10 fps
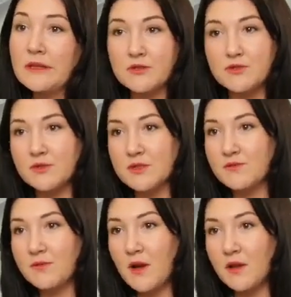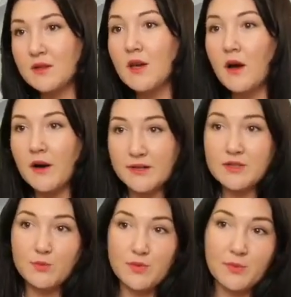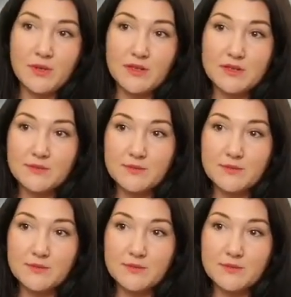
insurance fund are to be paid.